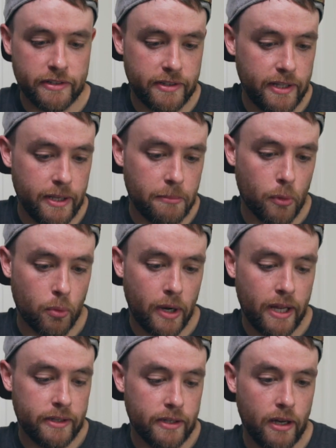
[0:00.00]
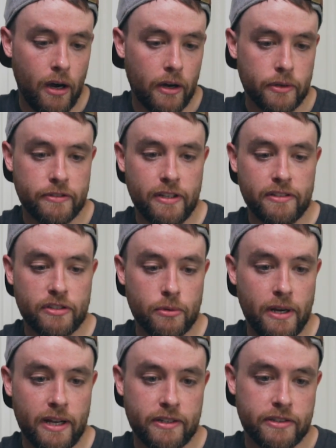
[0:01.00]
is the Miranda
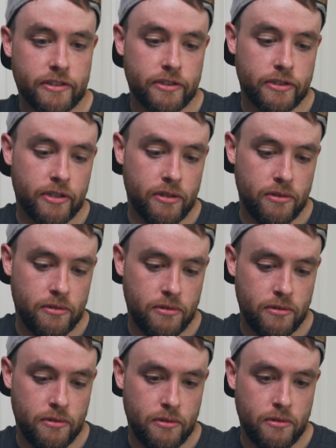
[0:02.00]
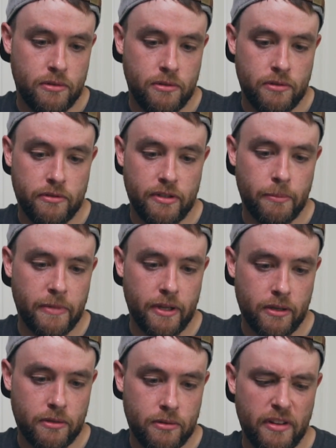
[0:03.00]
Autosensor X
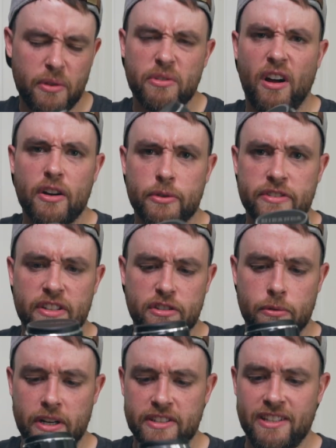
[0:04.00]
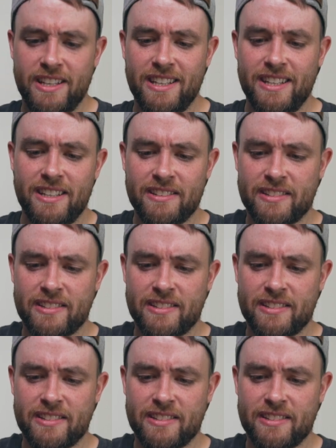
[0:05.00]
something. I think it was Autosensor X EE.